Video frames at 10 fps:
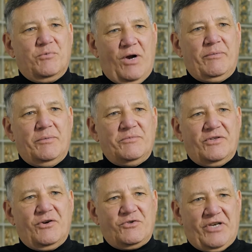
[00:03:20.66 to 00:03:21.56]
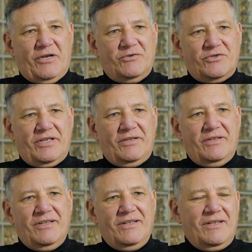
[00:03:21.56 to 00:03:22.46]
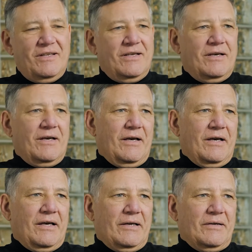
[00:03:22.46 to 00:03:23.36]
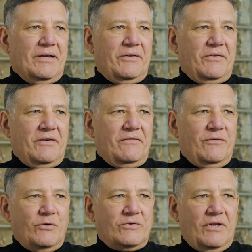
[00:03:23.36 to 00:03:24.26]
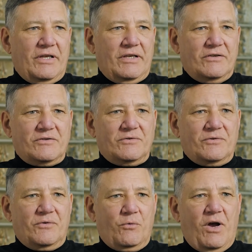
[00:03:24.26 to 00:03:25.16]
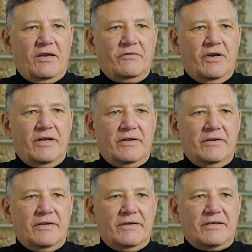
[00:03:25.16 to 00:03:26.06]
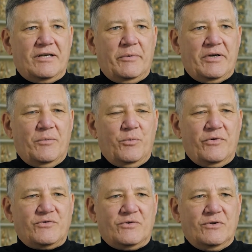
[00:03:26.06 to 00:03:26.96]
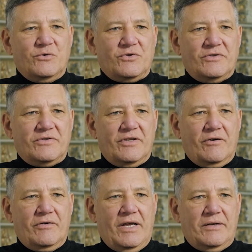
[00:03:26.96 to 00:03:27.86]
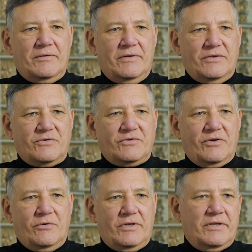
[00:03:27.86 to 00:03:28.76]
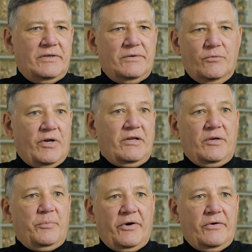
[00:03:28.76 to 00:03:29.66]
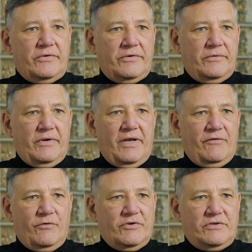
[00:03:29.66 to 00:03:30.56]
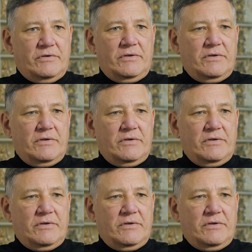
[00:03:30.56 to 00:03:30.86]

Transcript: problems that are challenging uh, I think folks like us thrive on uh, coming up with solutions that are not necessarily readily apparent to the average